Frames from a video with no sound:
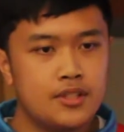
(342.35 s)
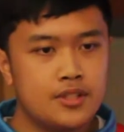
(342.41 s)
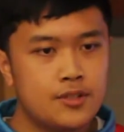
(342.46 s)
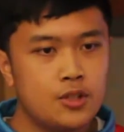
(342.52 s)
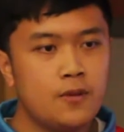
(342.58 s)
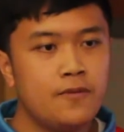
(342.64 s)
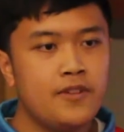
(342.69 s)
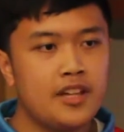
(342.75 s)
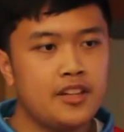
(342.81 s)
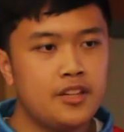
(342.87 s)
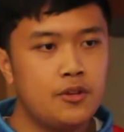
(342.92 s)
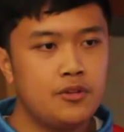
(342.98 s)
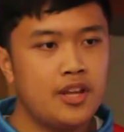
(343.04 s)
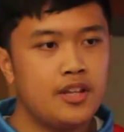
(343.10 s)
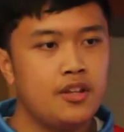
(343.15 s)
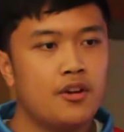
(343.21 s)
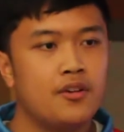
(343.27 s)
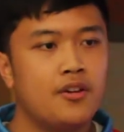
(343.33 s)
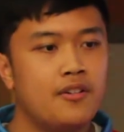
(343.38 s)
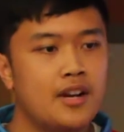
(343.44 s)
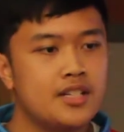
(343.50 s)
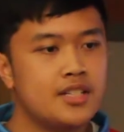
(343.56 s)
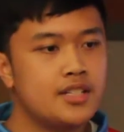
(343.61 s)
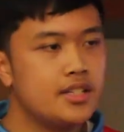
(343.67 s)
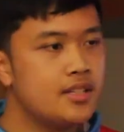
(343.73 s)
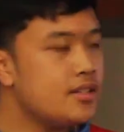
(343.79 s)
the Soviet Union or the
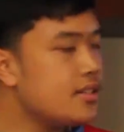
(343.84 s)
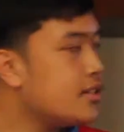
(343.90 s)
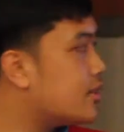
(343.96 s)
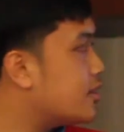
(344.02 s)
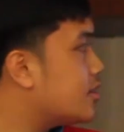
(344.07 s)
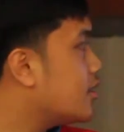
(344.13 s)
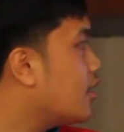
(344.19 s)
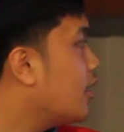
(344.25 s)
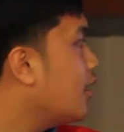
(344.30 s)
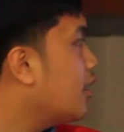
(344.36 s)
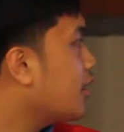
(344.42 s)
Russians,